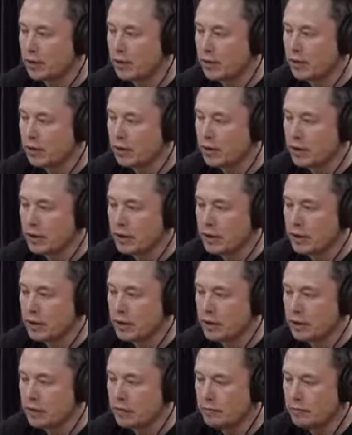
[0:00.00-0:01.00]
in
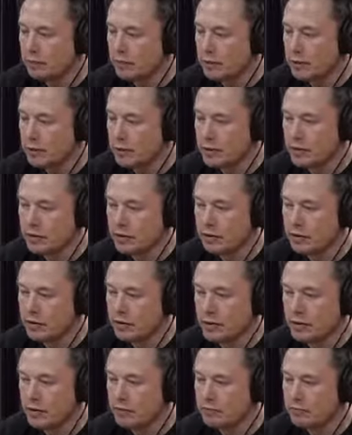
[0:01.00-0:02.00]
a person
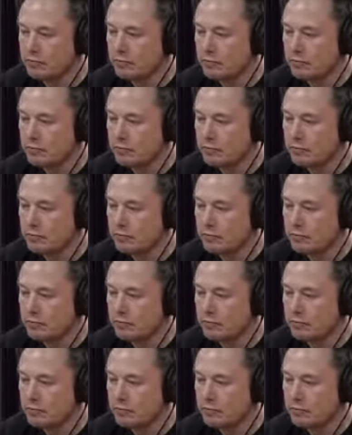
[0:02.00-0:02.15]
in,